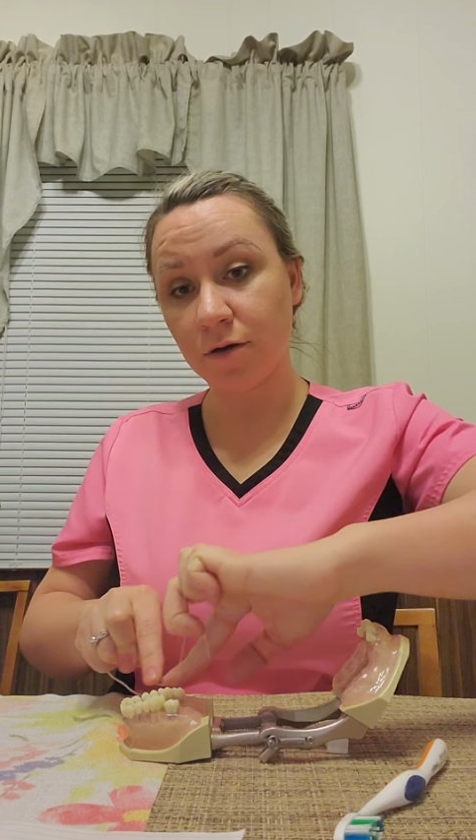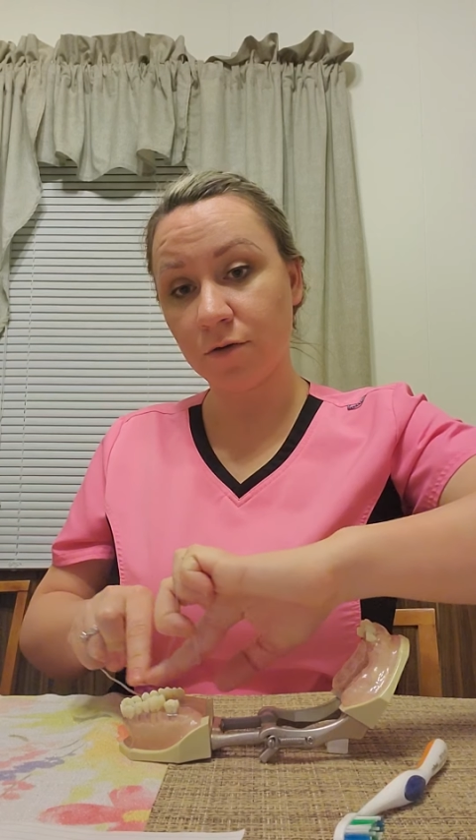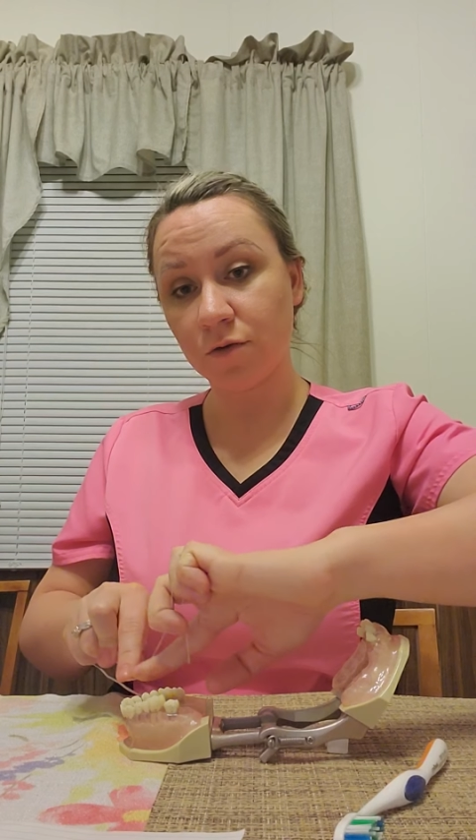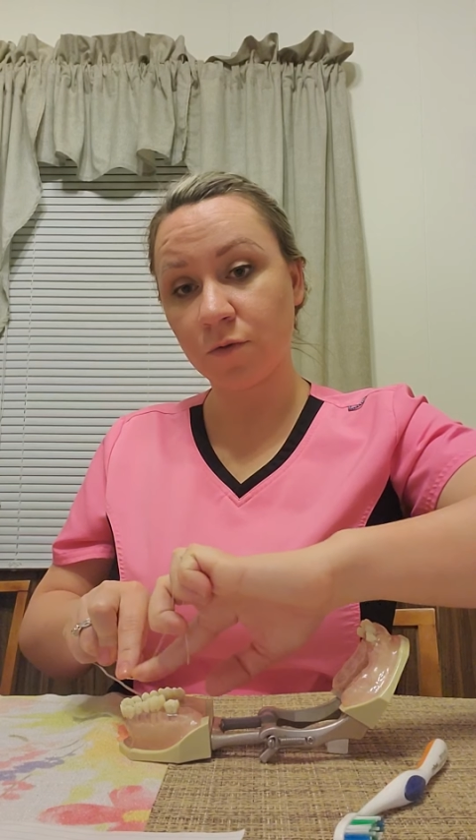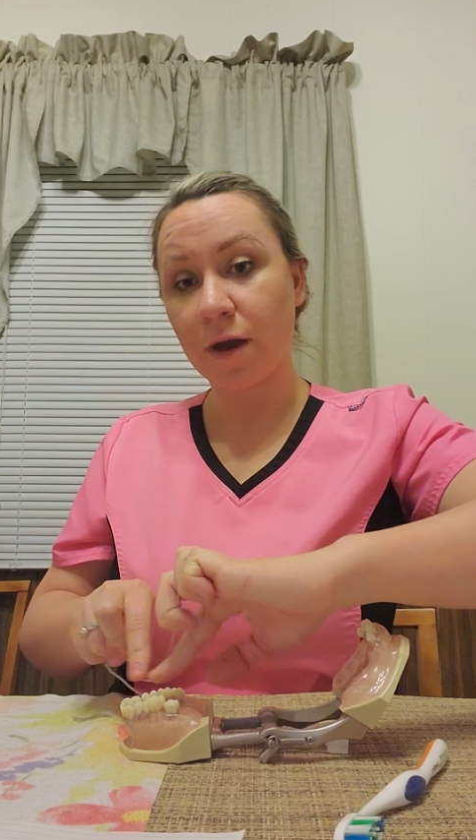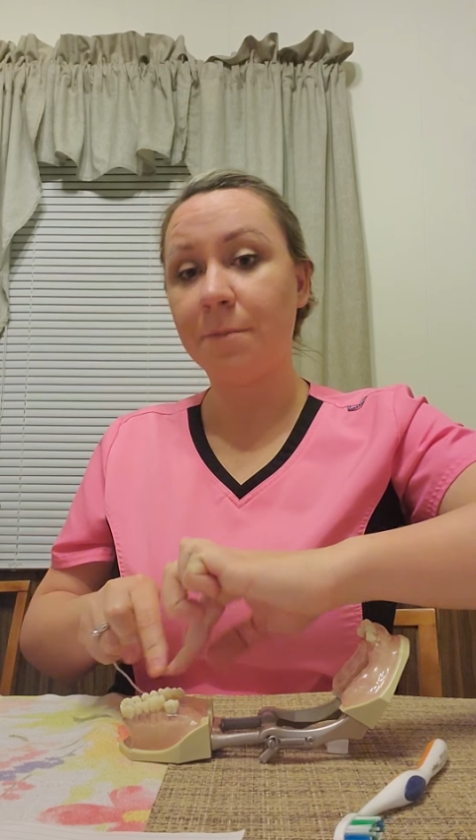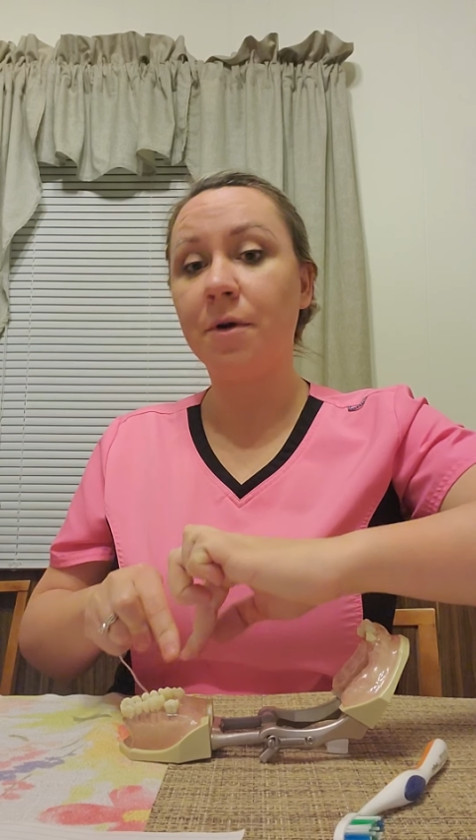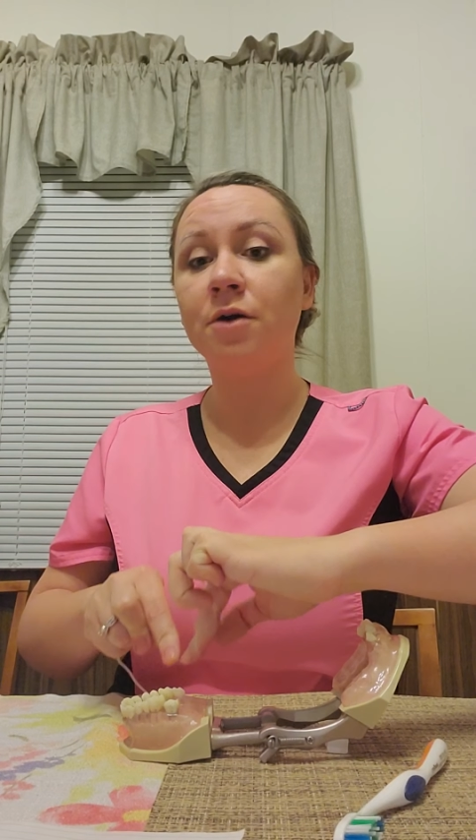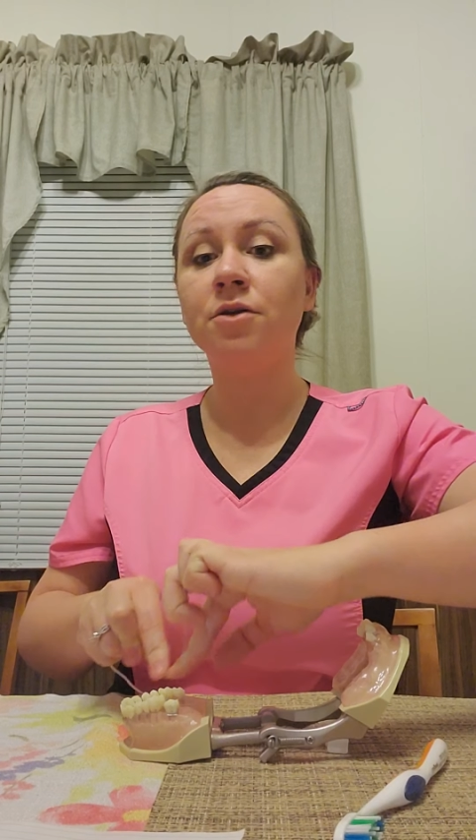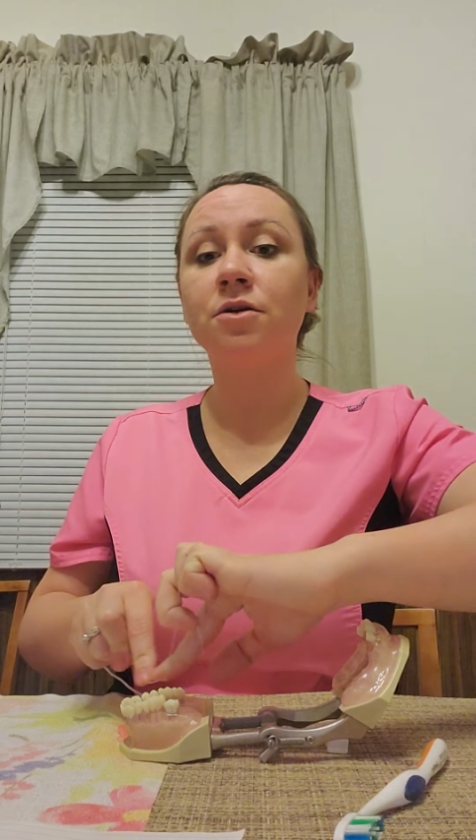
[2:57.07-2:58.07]
swipe
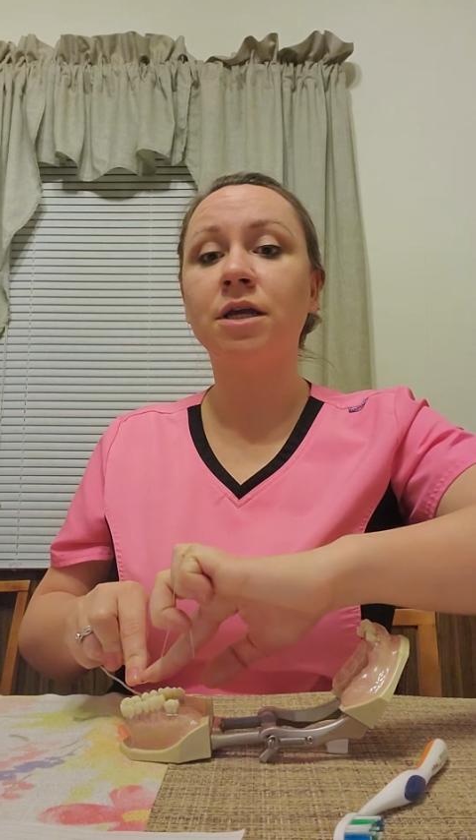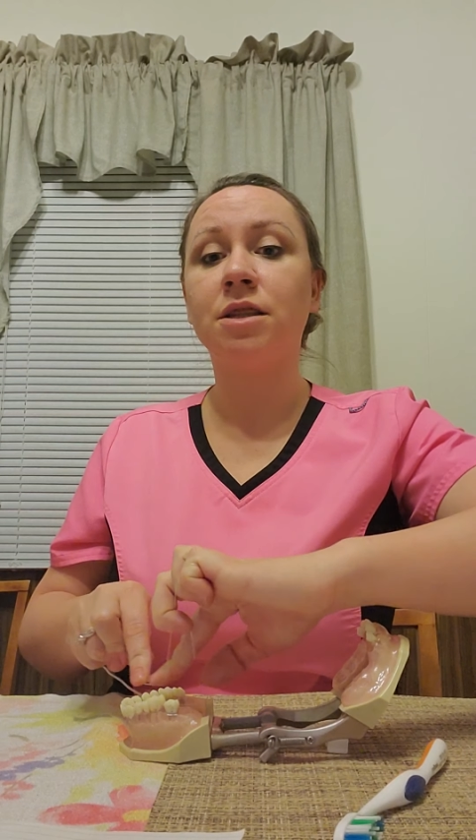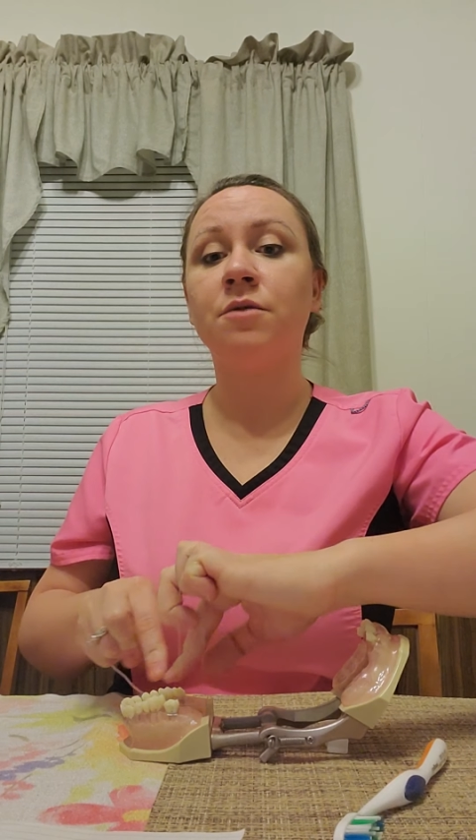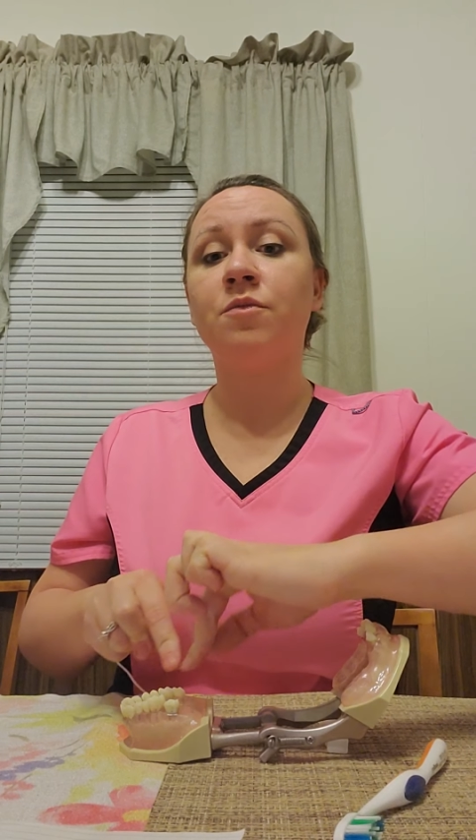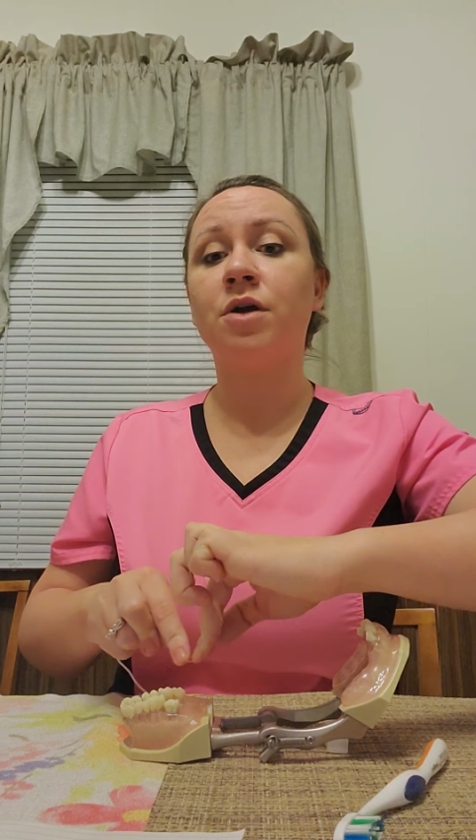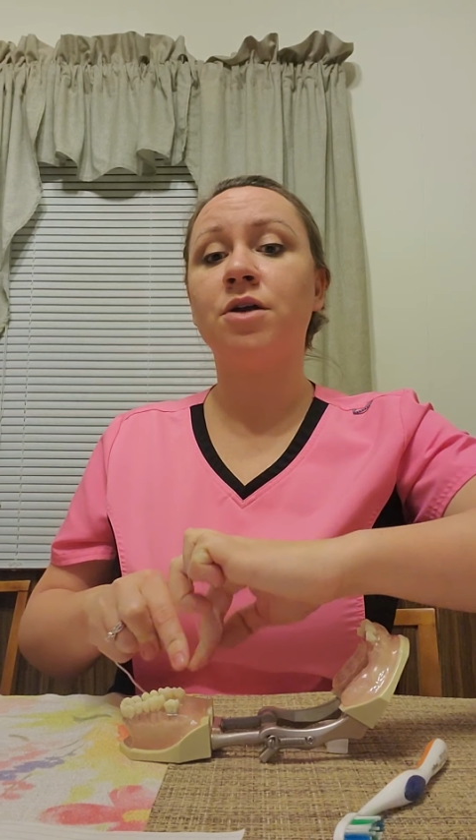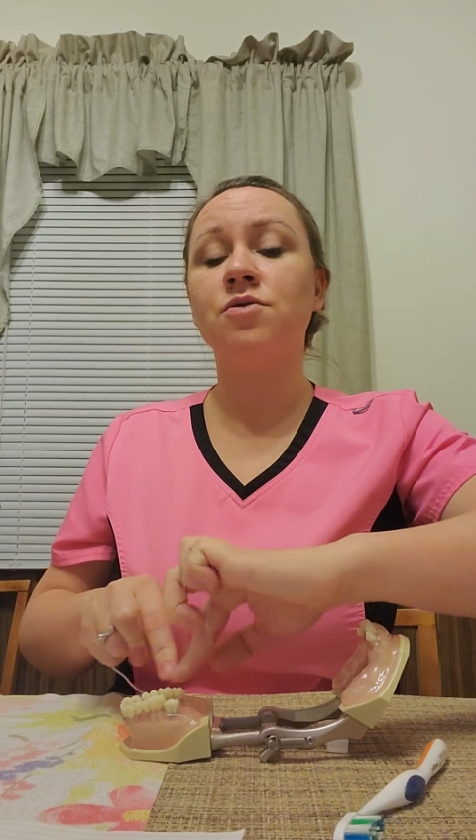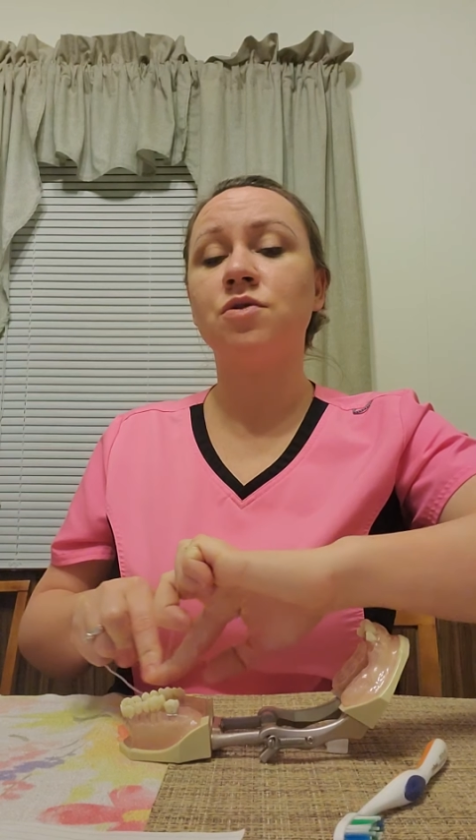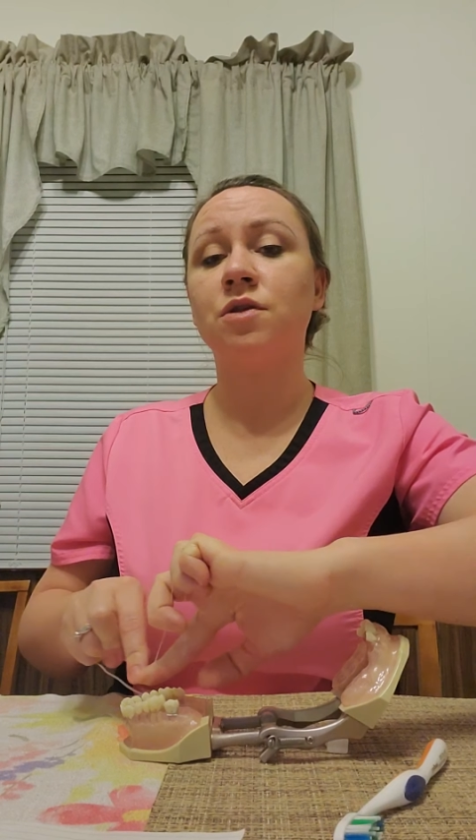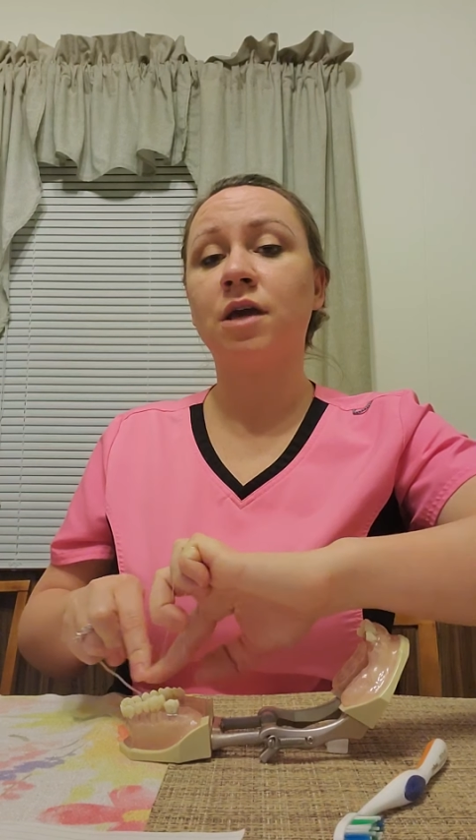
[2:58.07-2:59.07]
underneath the
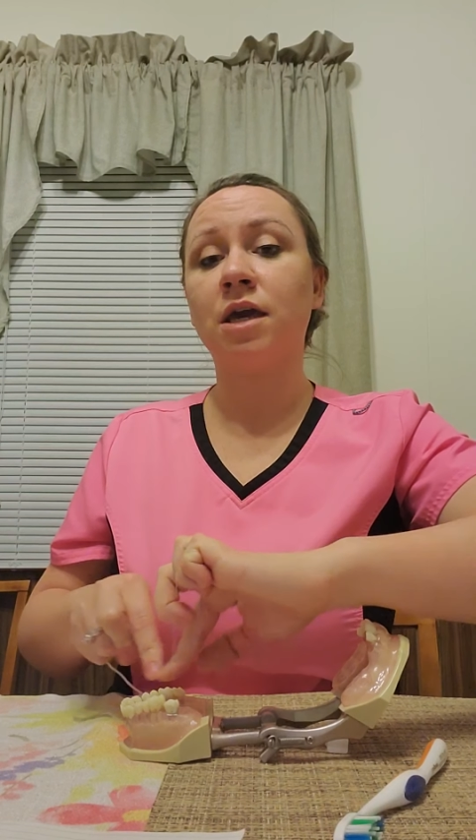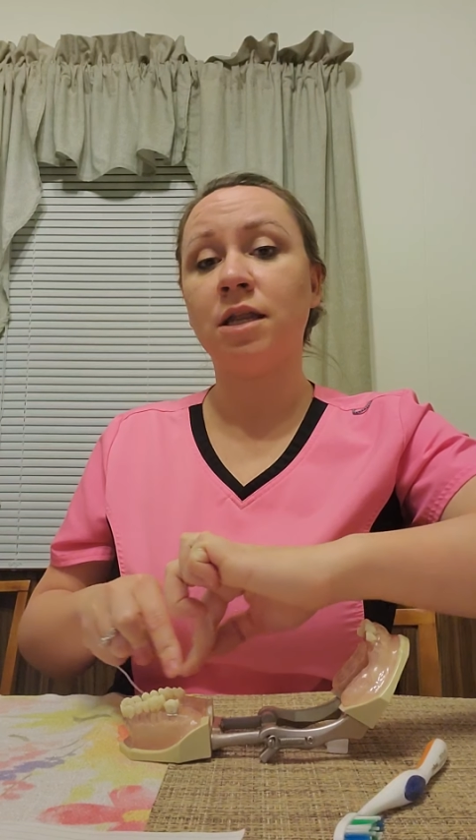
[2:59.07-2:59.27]
bridge to get